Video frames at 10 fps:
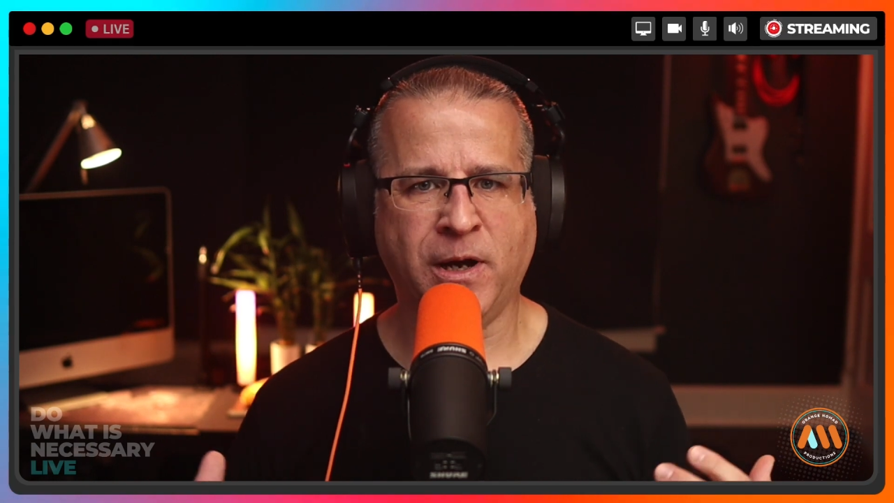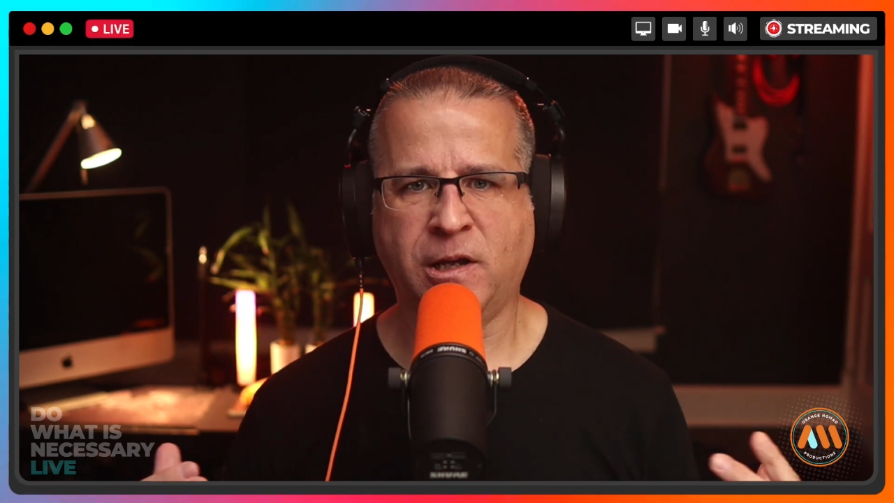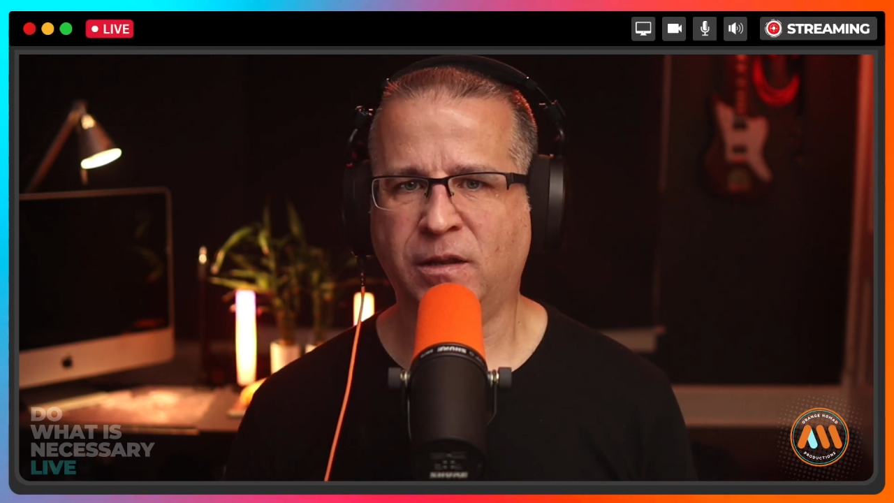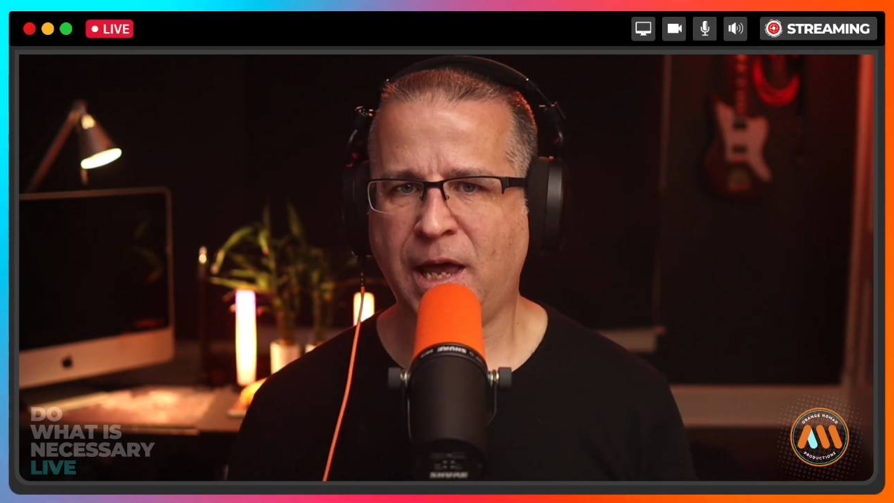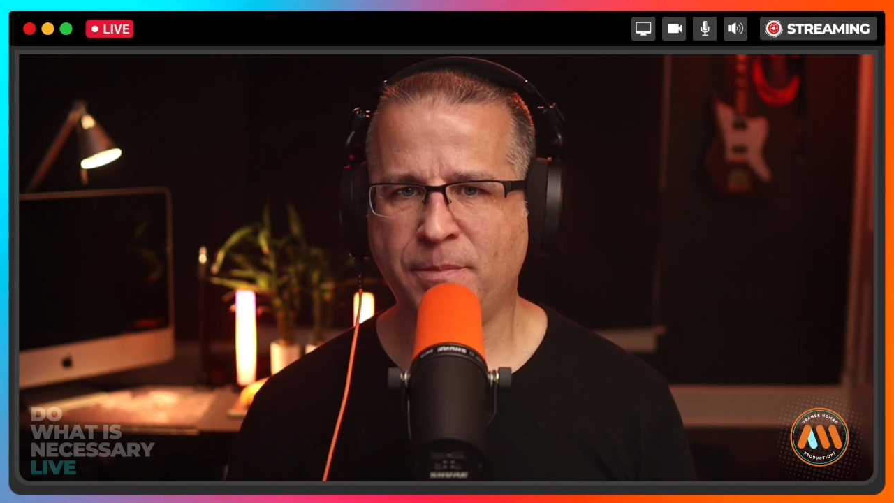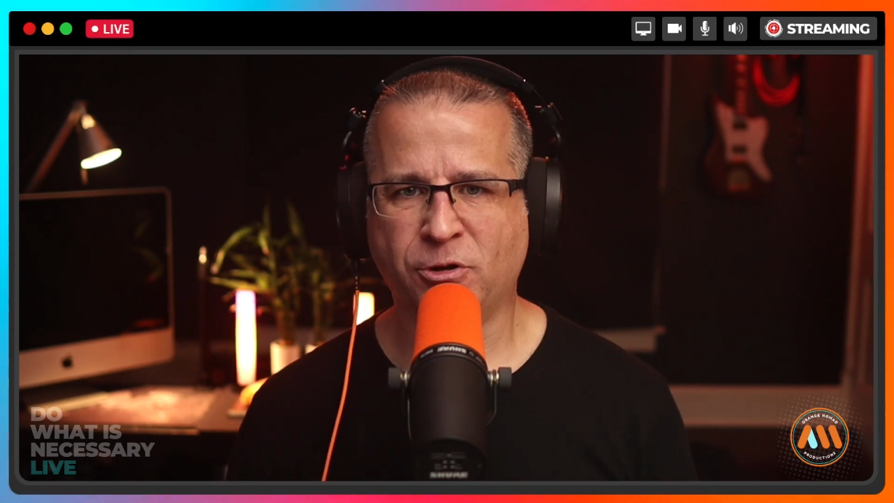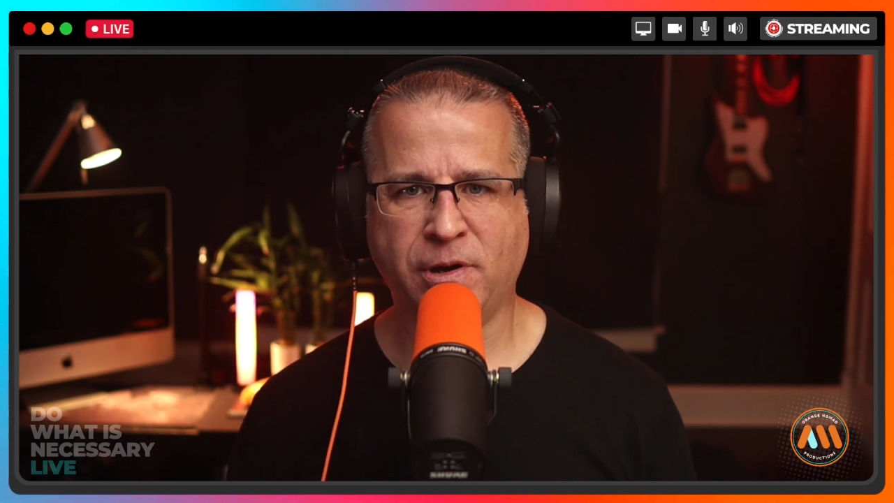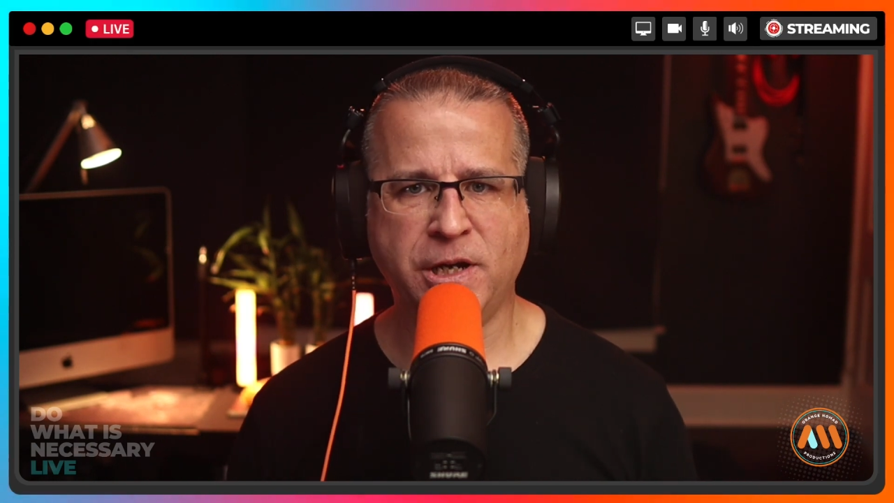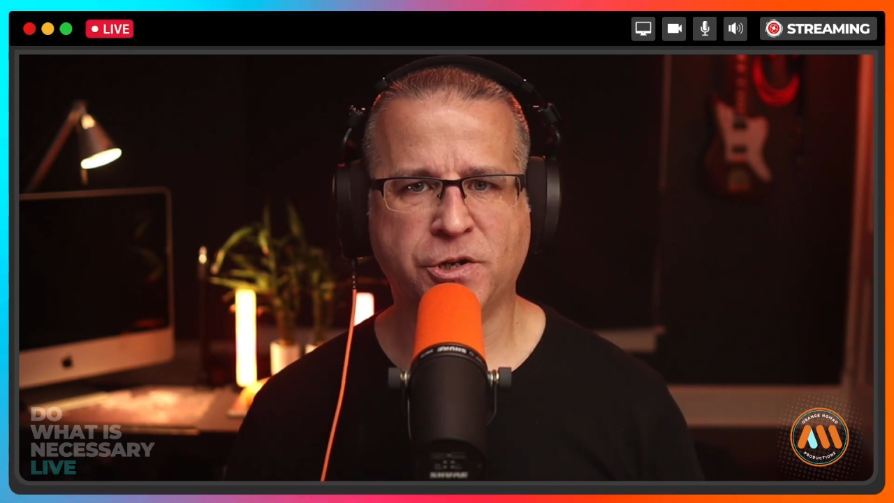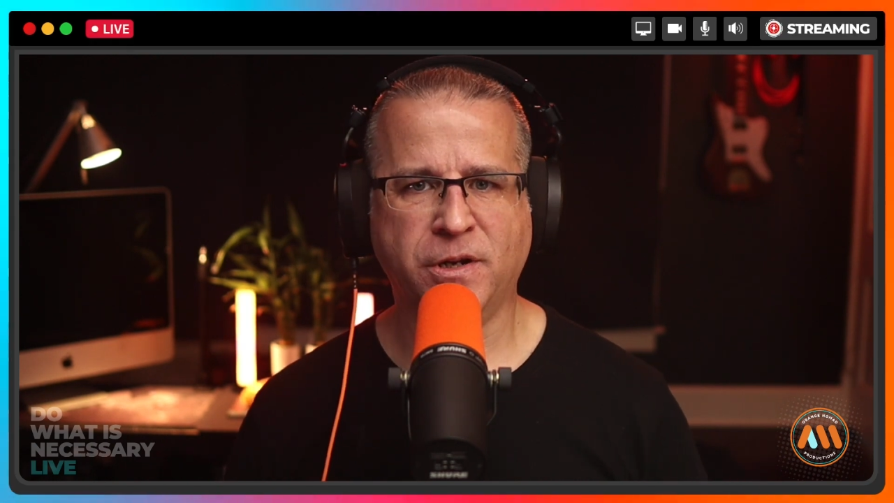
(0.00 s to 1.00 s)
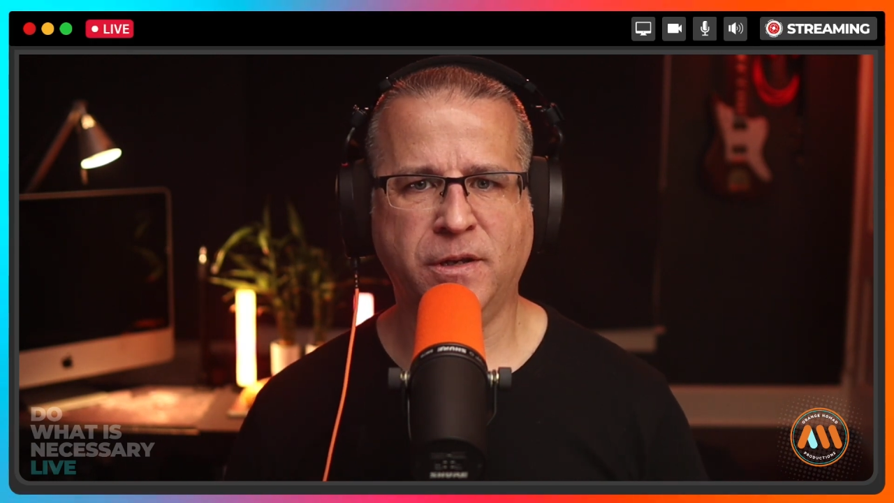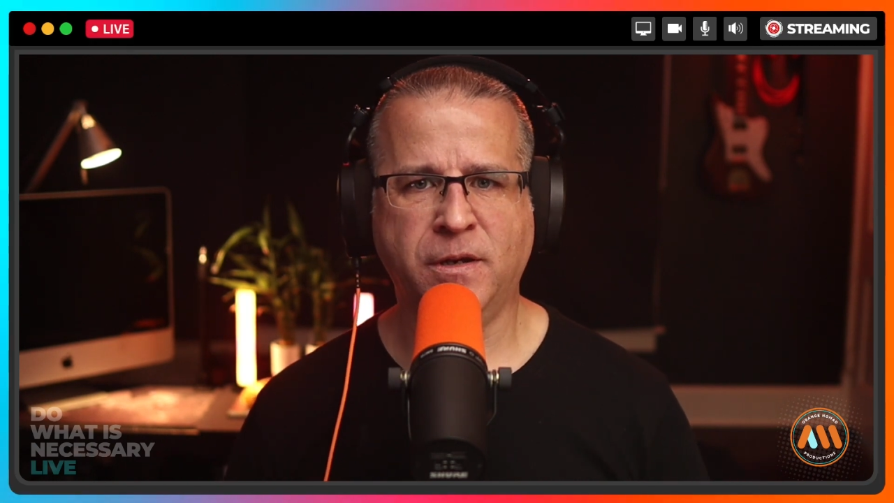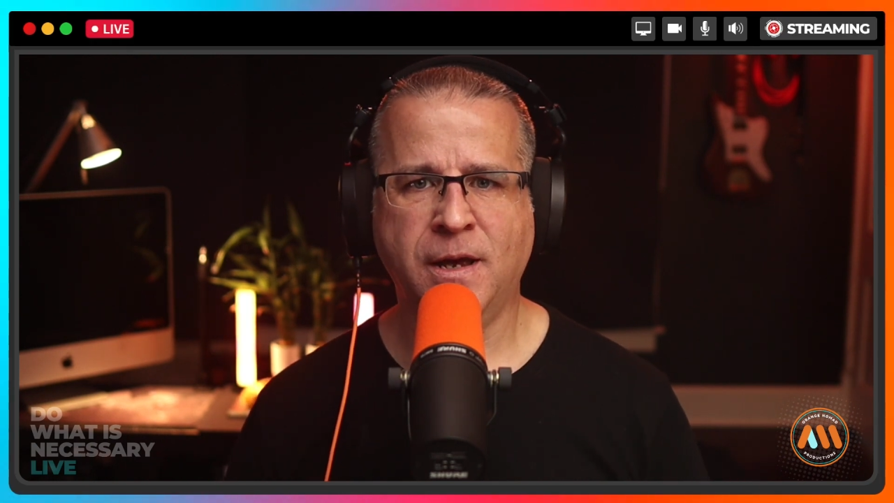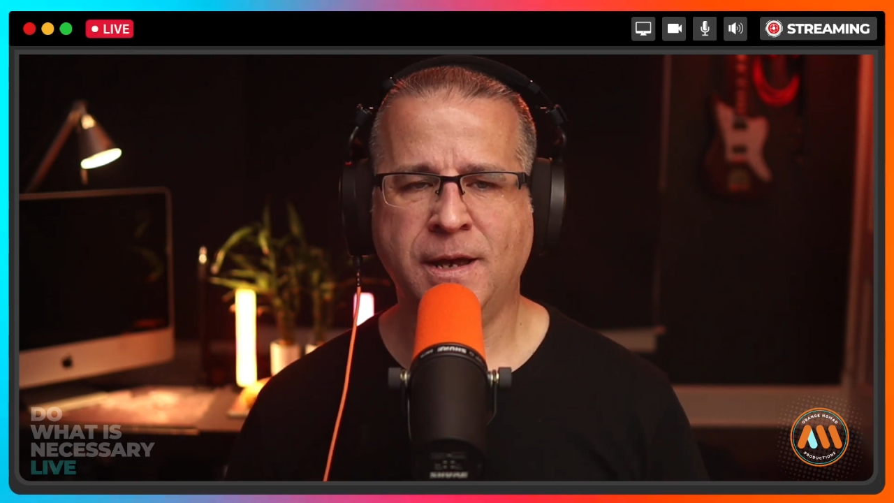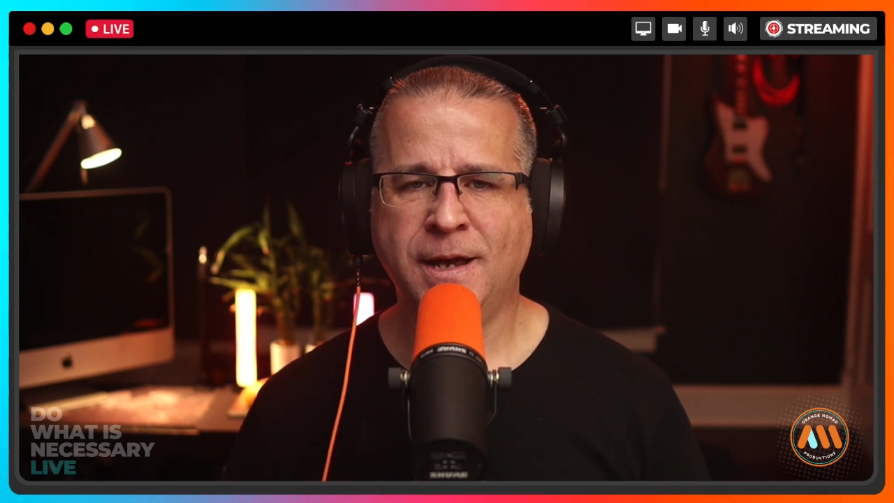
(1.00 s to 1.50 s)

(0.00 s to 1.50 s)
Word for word: my collaboration.